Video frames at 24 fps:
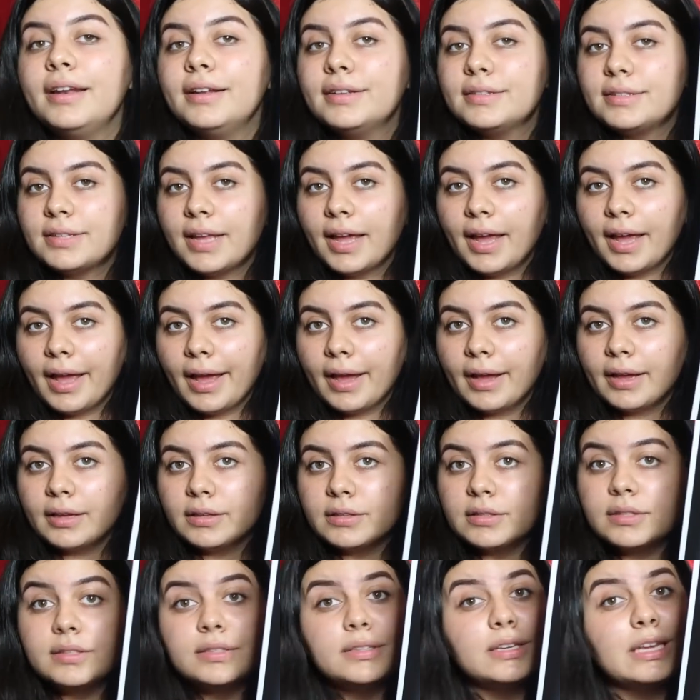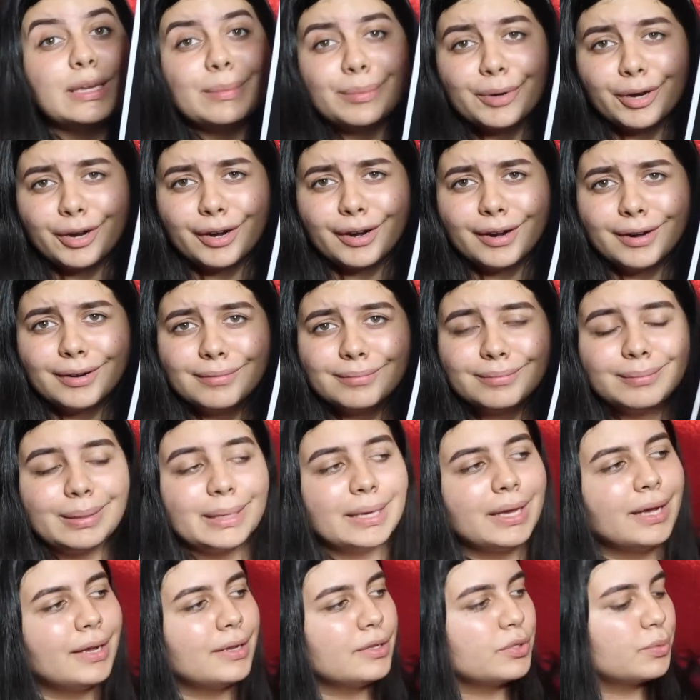It is a steamer
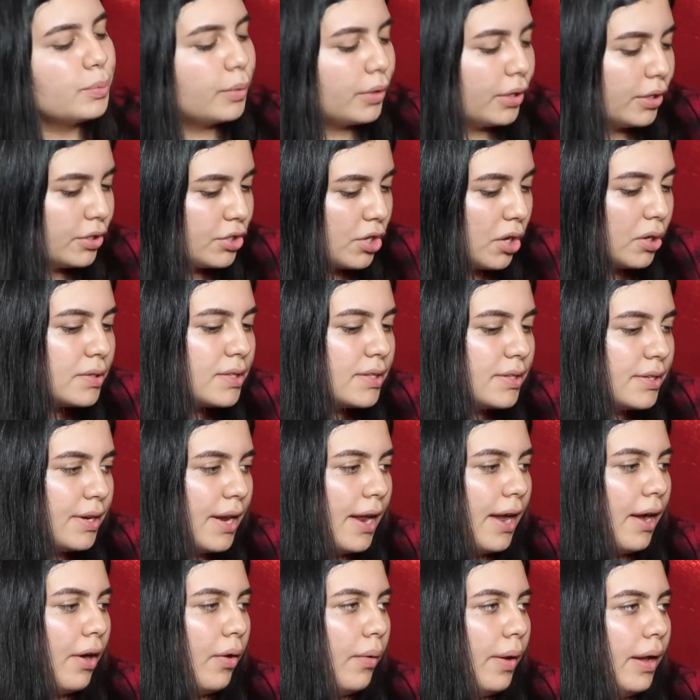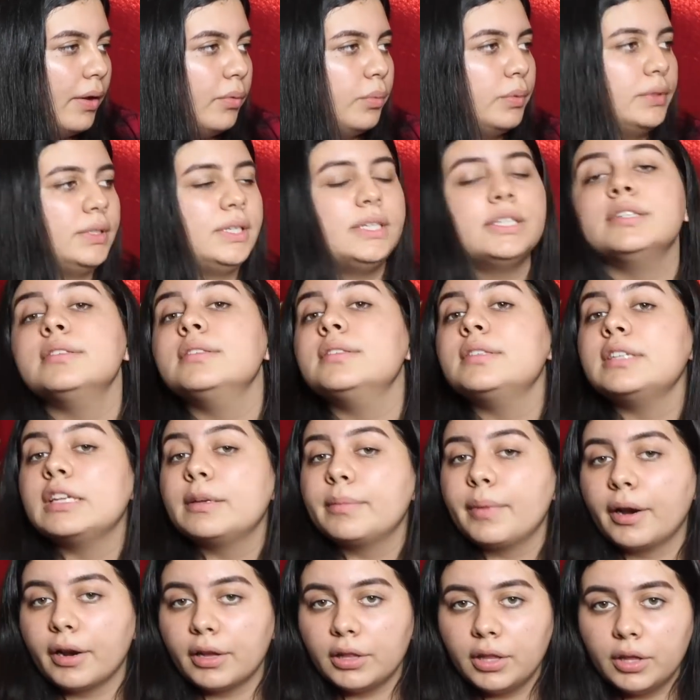because we're adults now and we need to
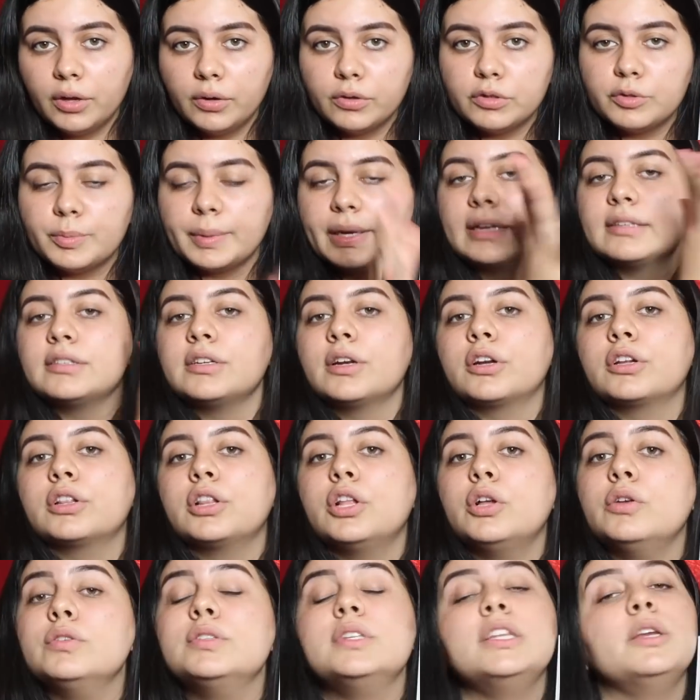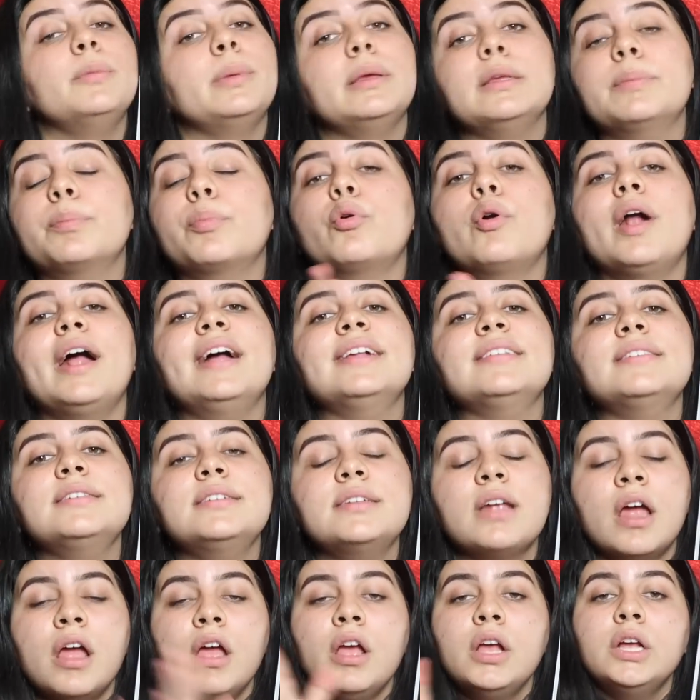steam our clothes because our clothes need to be
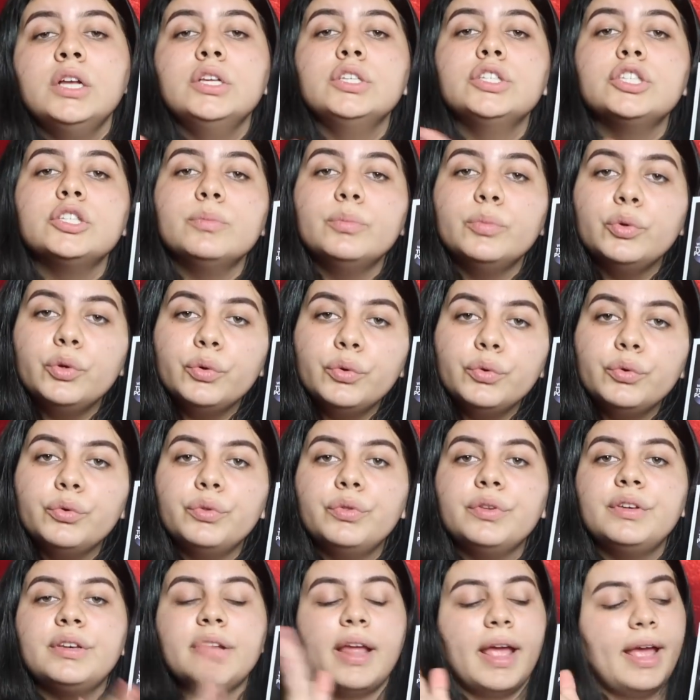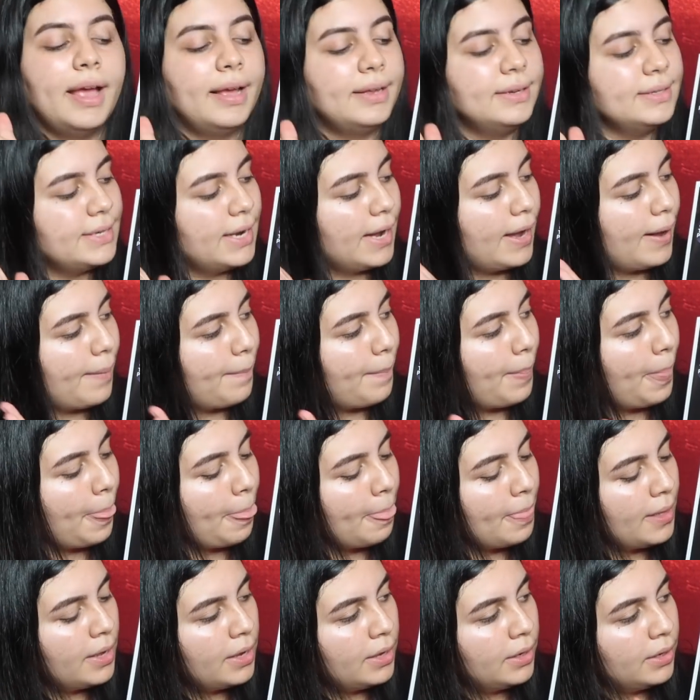pressed, smoothed, and
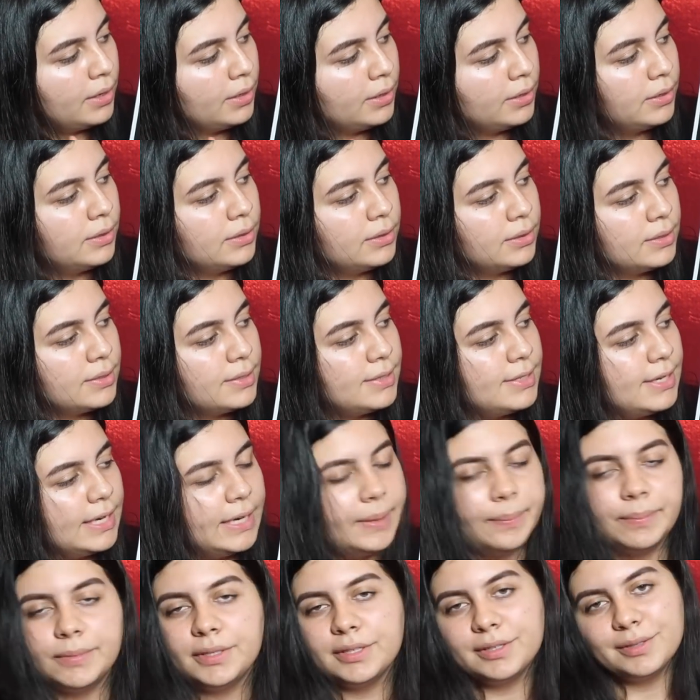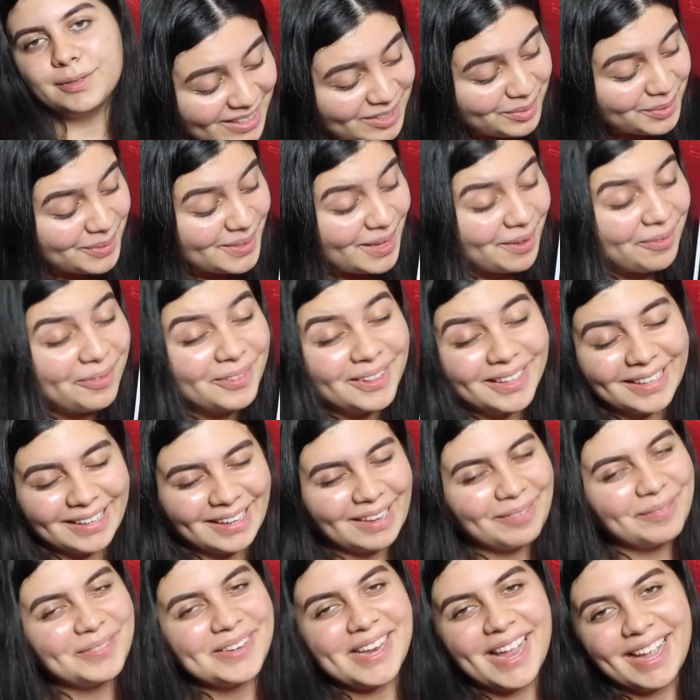steamed. This will definitely
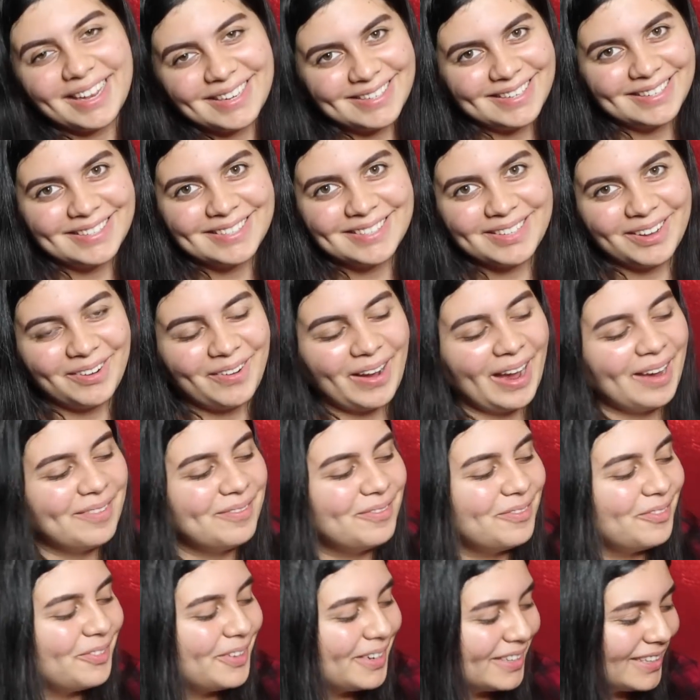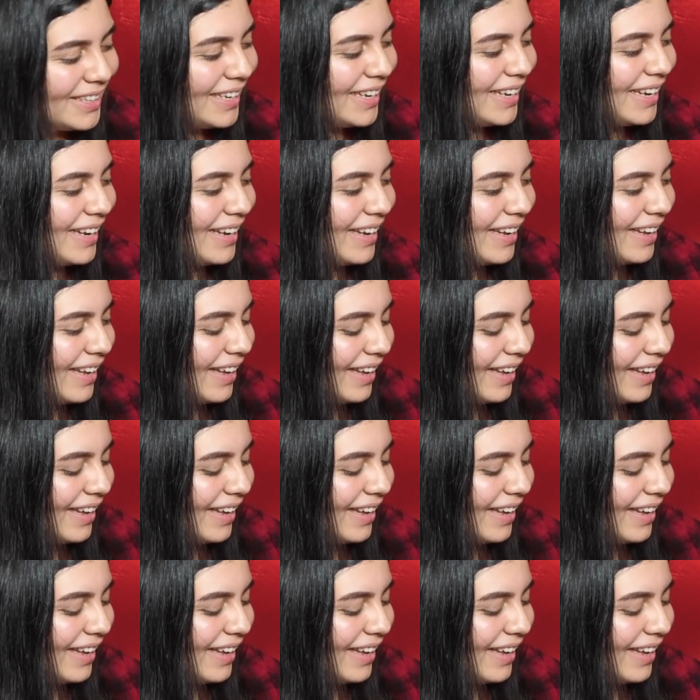come in handy, so I'm really